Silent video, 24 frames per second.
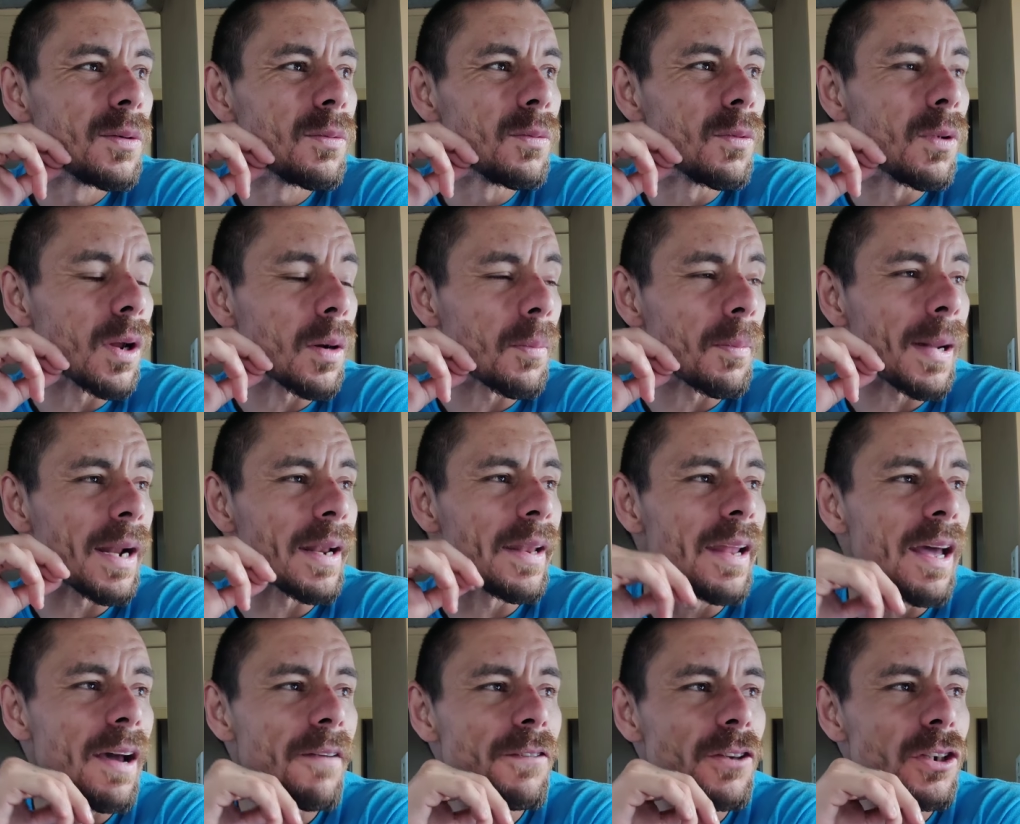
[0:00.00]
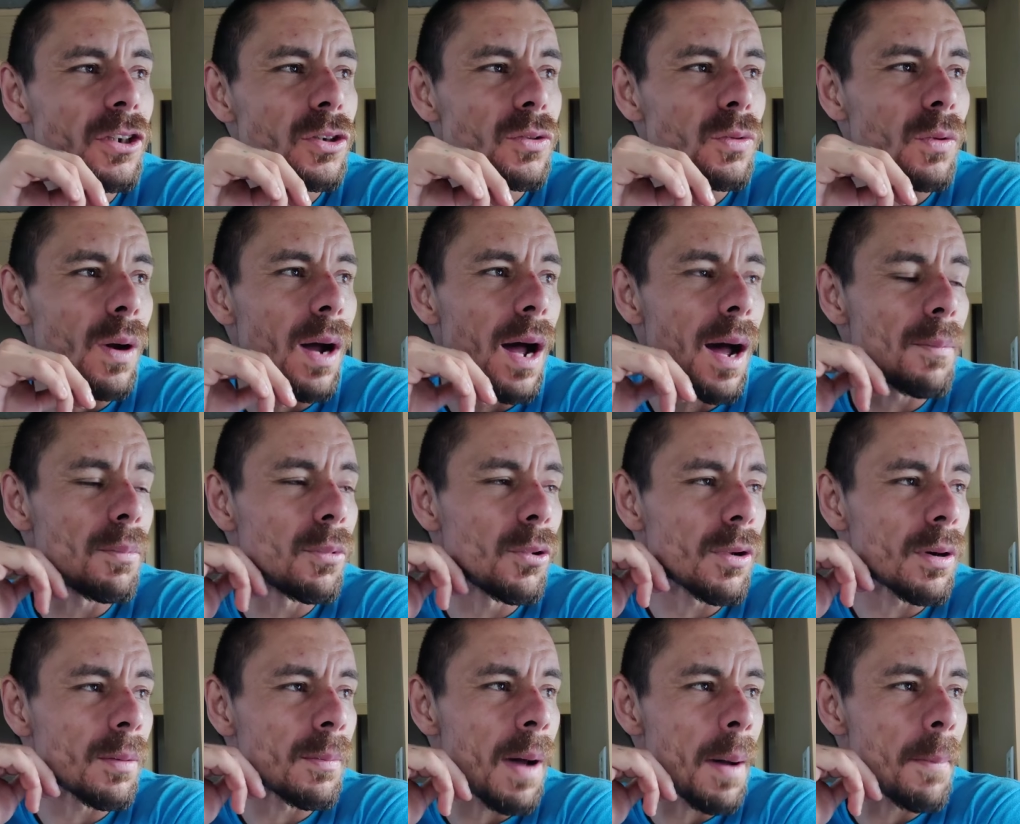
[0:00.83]
one of my nephews robbed
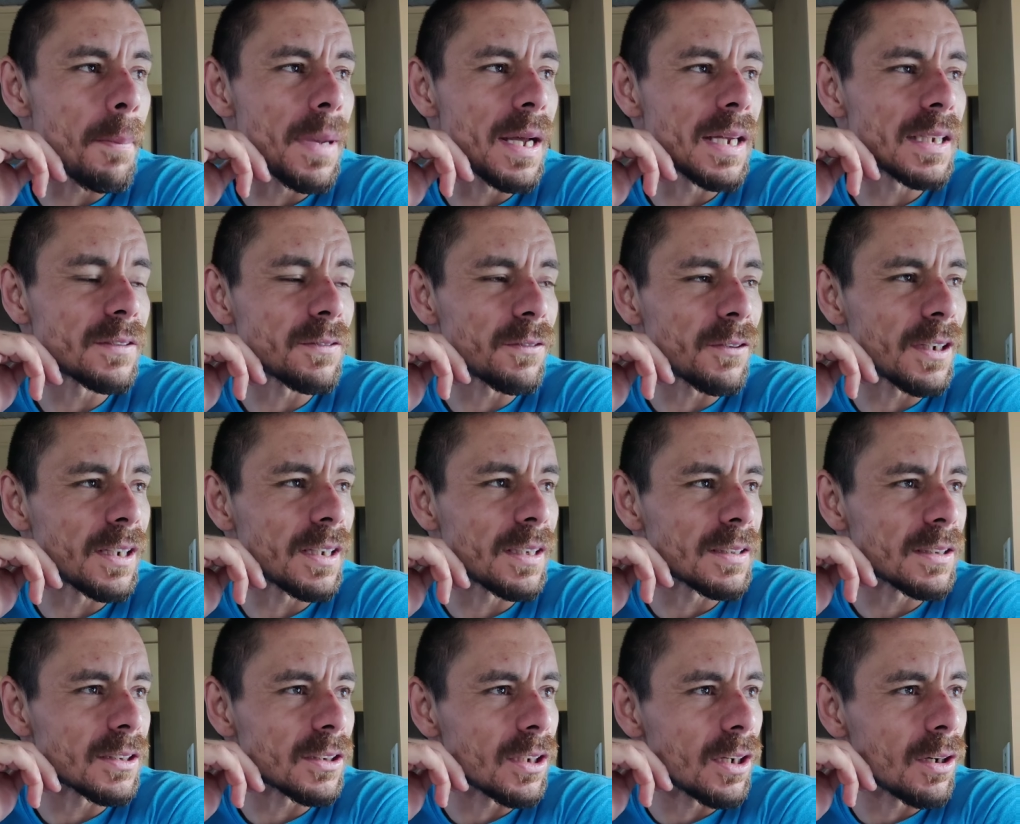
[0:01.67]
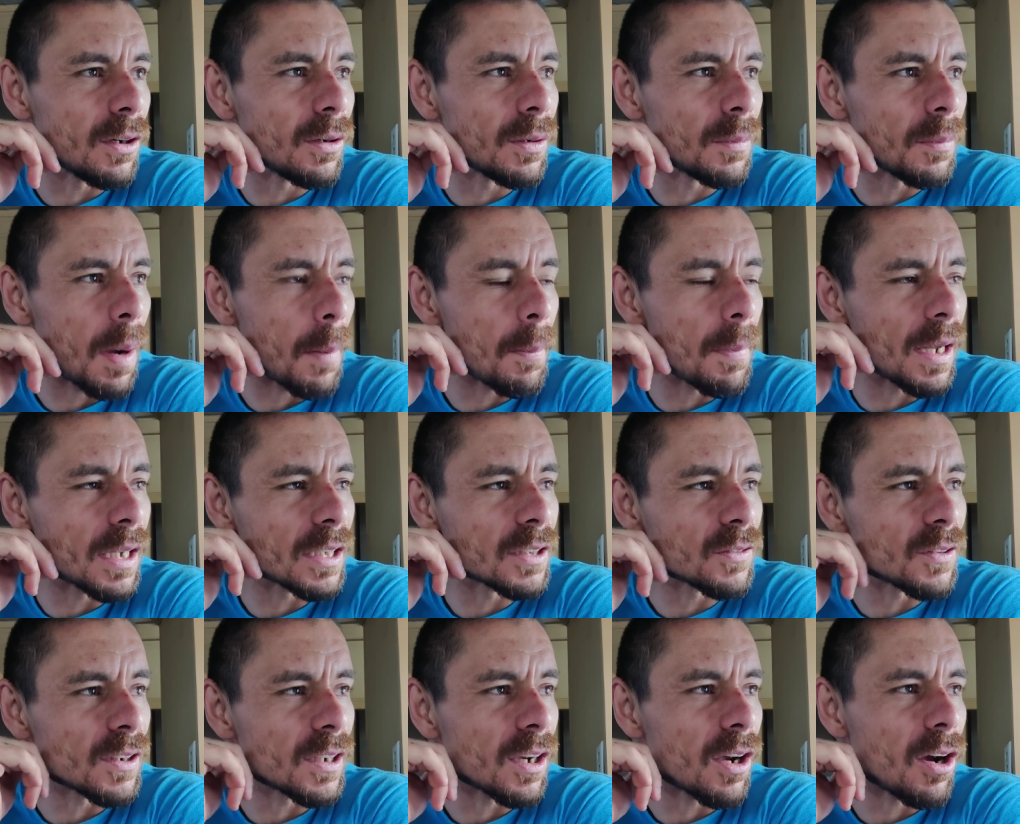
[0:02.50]
one of my best friends, you know, and my
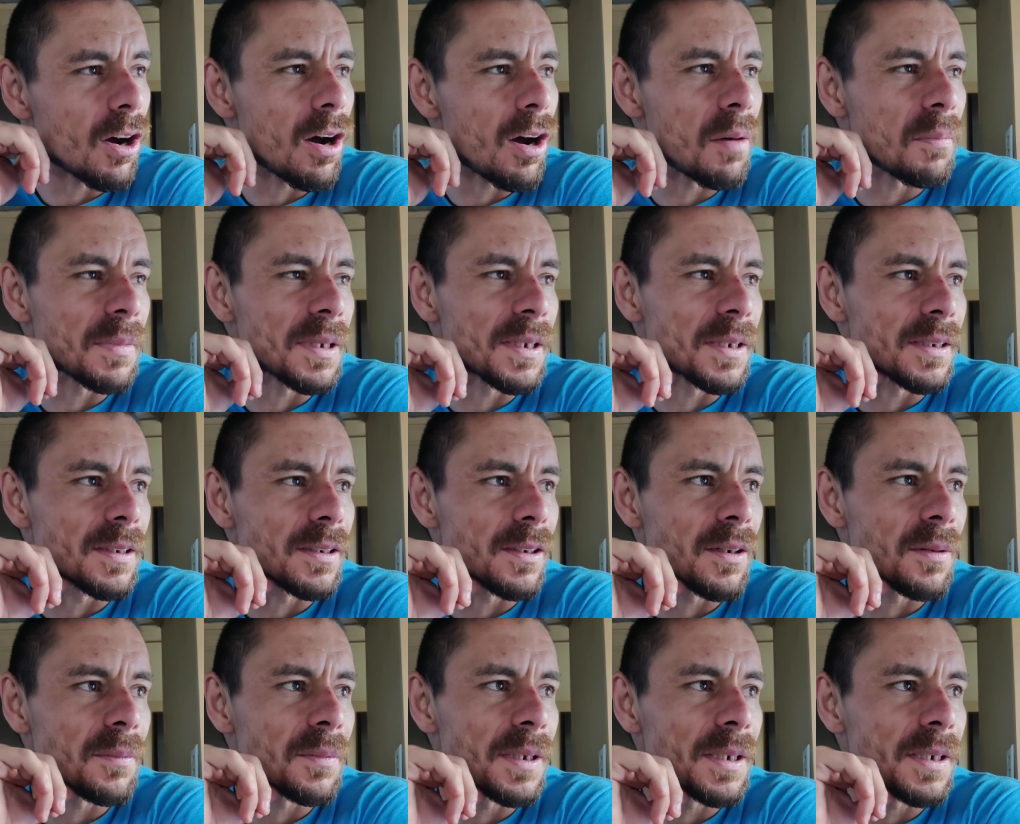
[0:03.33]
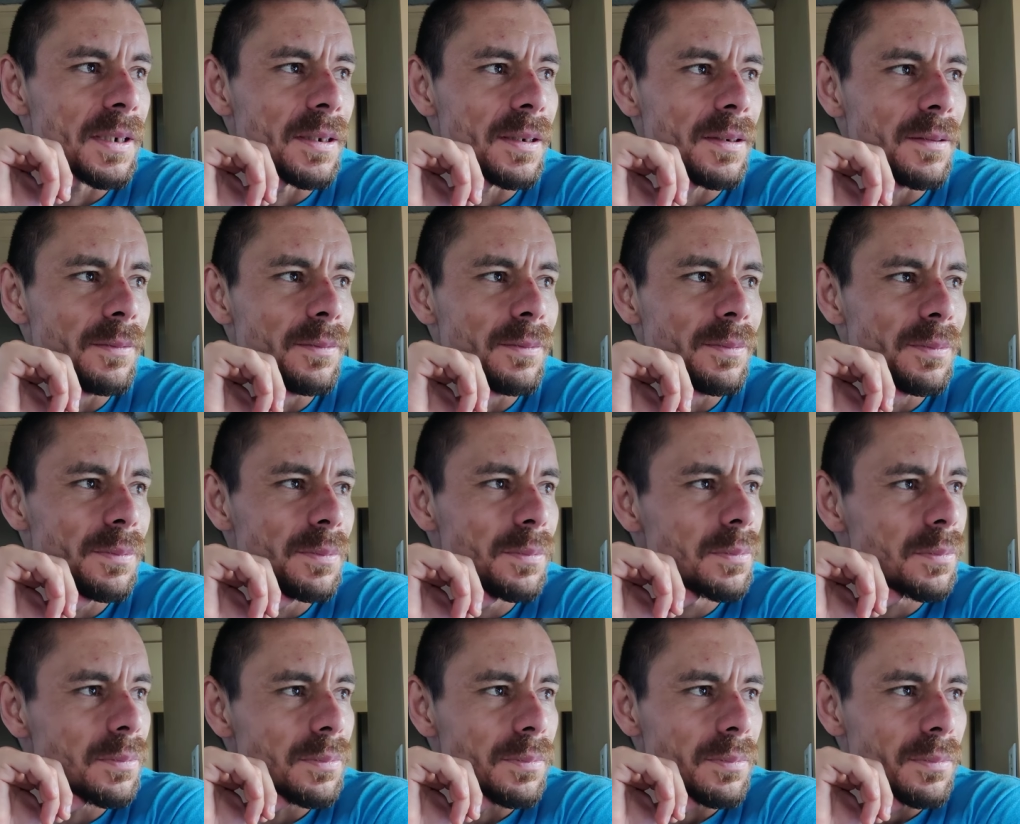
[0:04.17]
best friend called me, you know what I mean? And
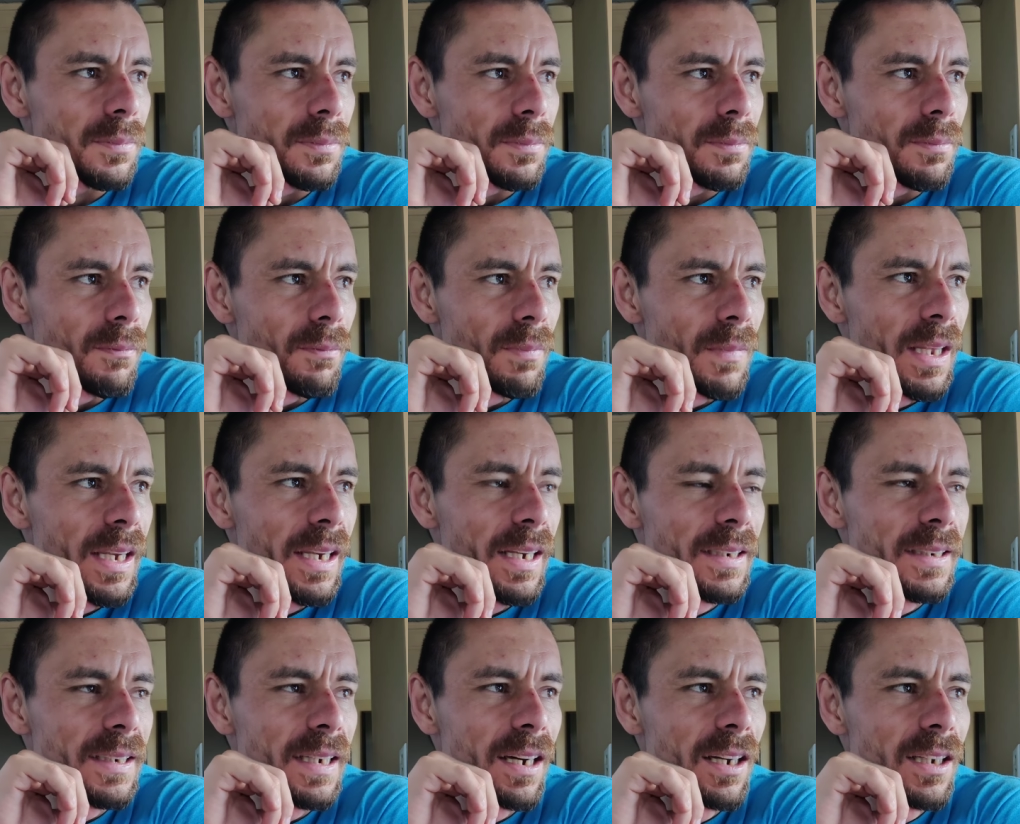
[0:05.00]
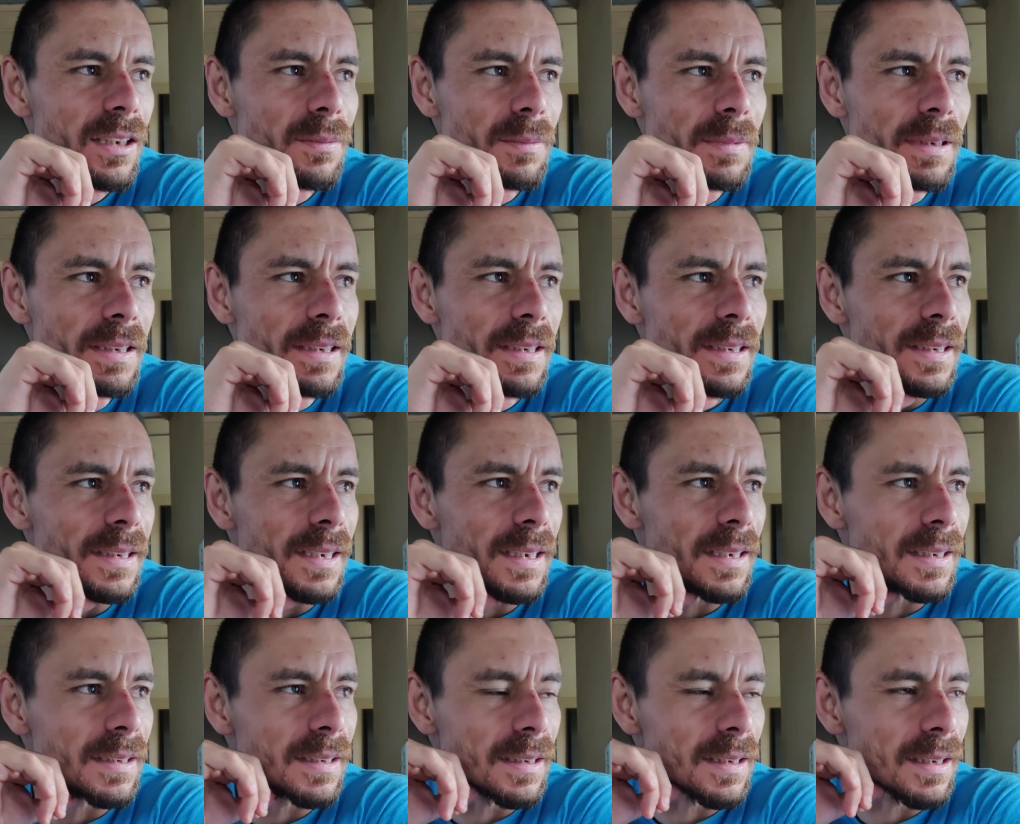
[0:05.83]
he tells me, he
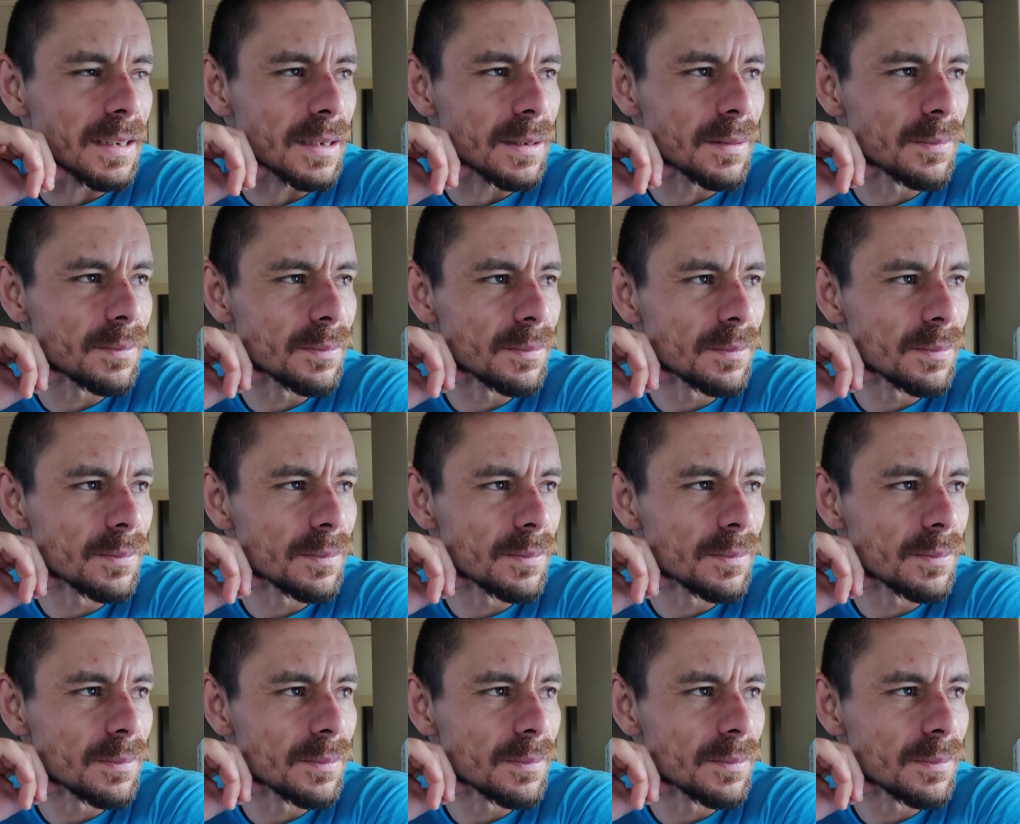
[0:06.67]
says, uh,